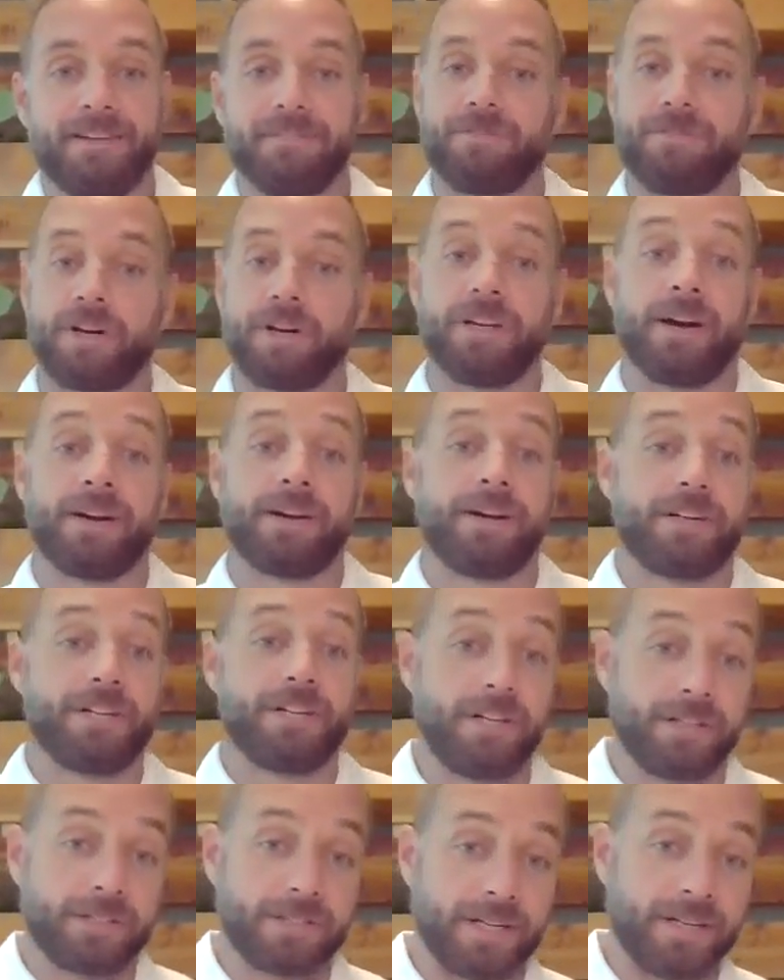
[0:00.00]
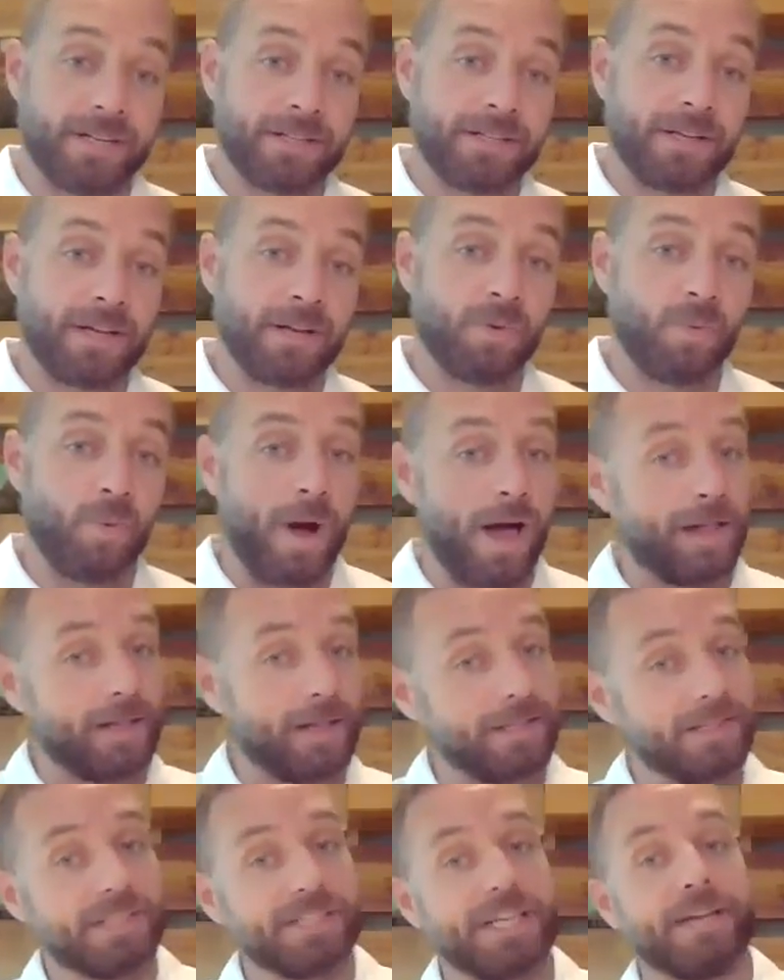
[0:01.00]
For younger children, while
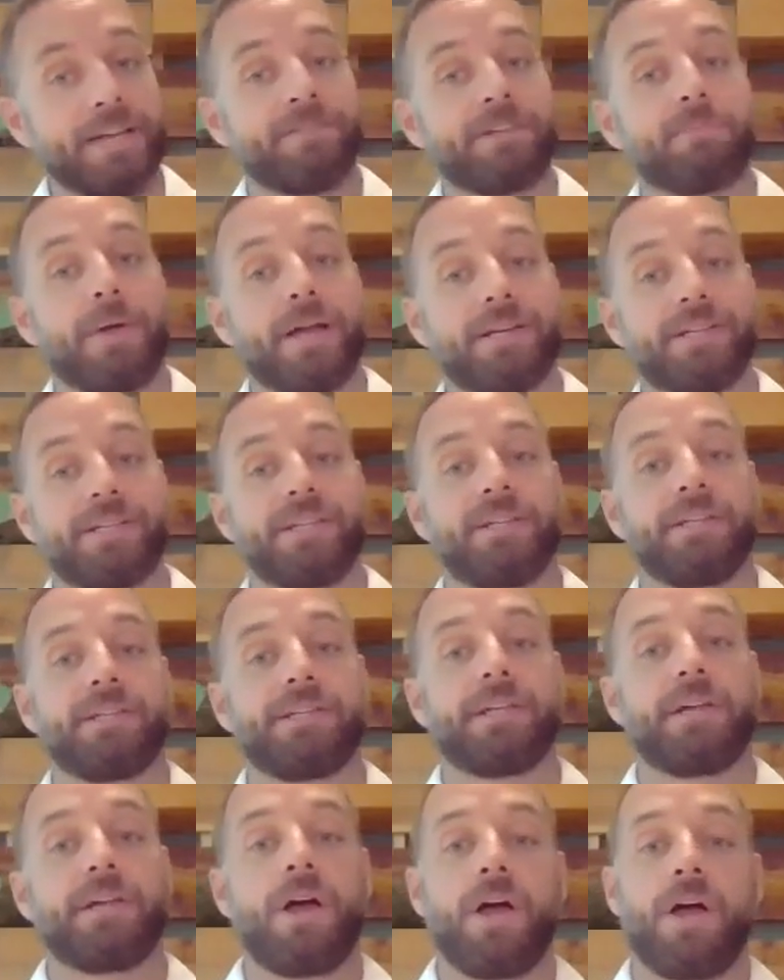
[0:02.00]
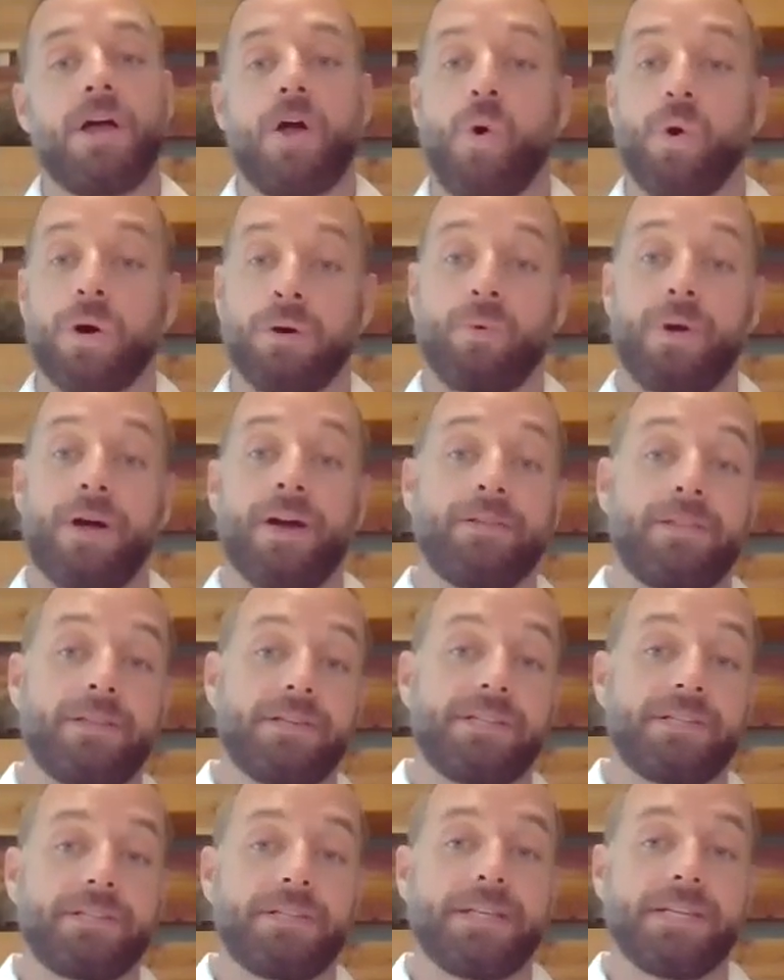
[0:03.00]
in safe spaces, or where
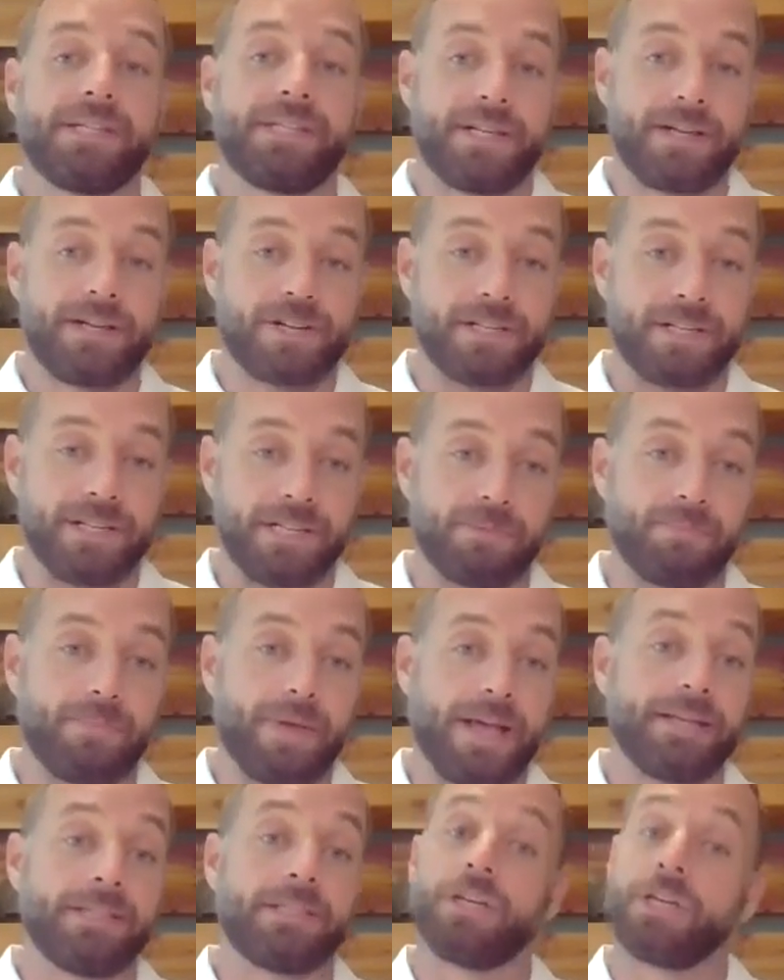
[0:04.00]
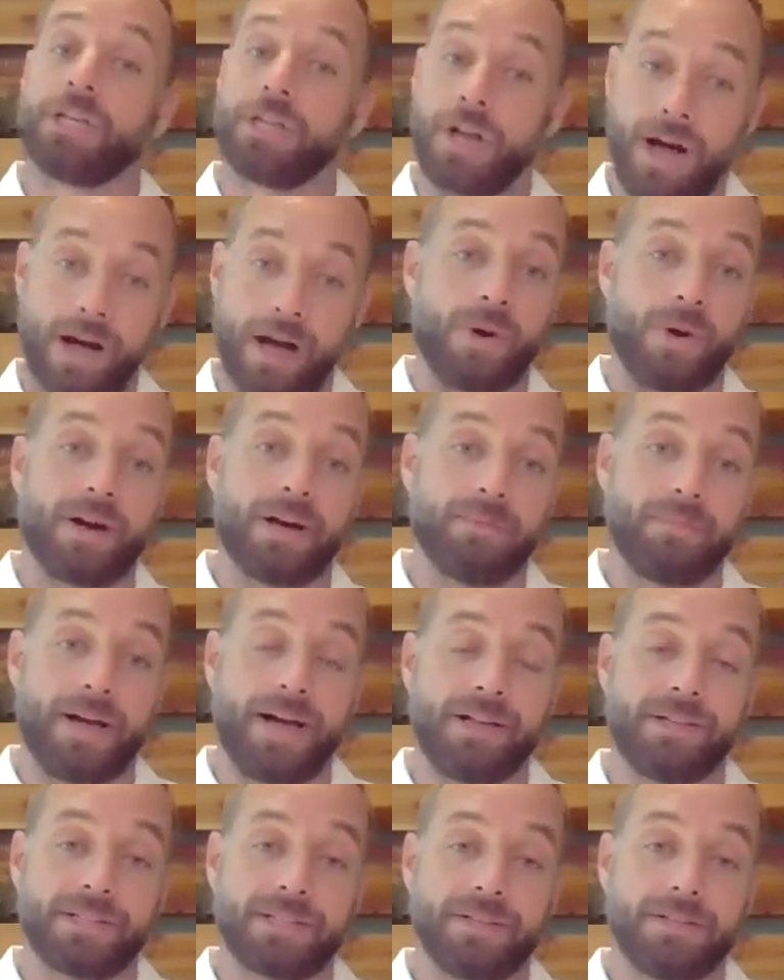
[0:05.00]
the decision is made to not wear a
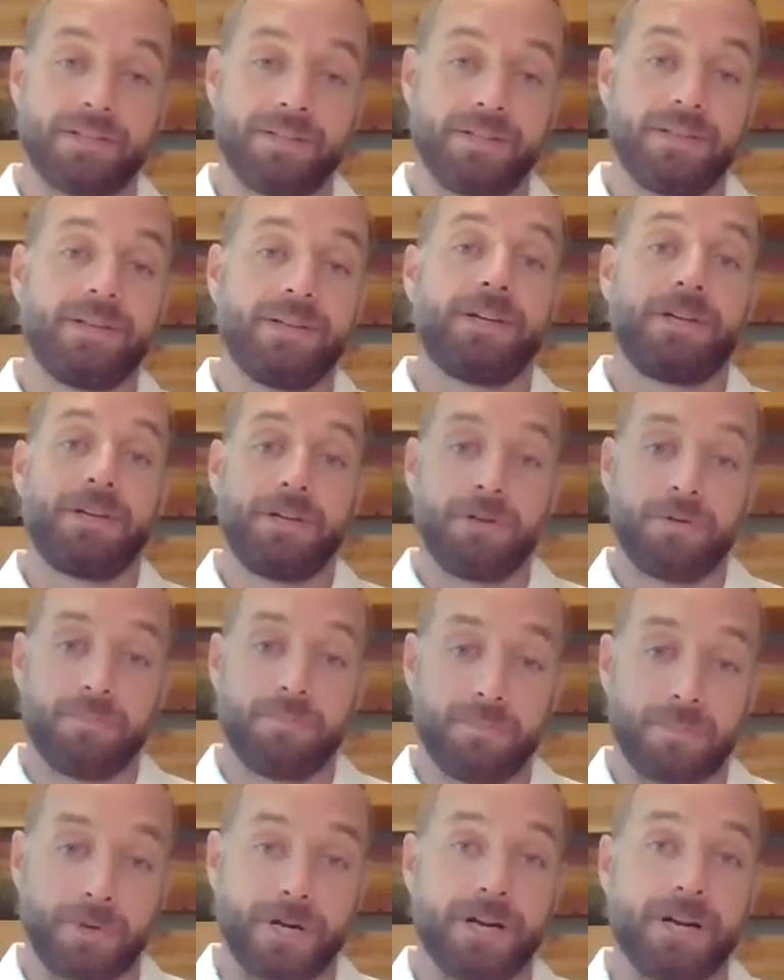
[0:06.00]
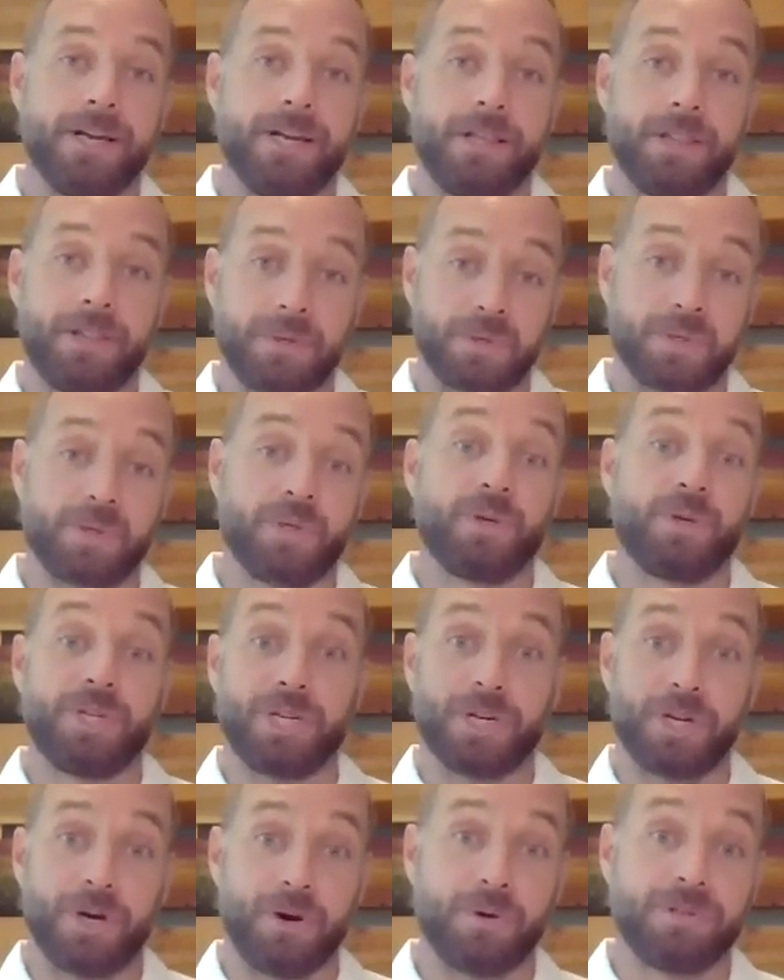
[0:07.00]
mask, breathe through
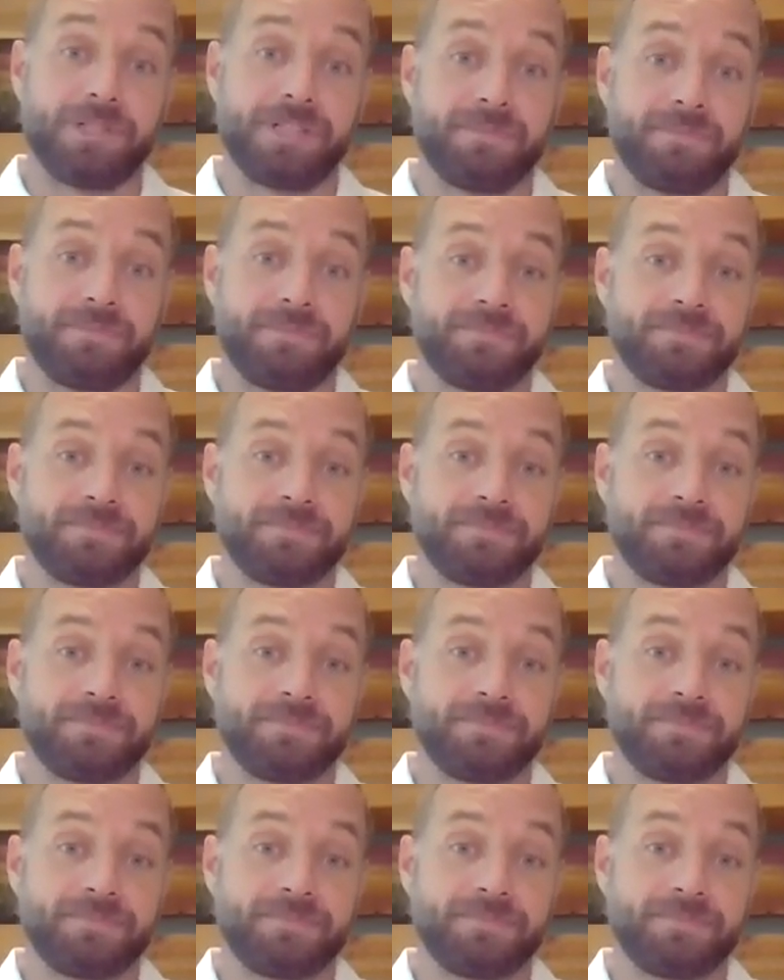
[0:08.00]
your nose.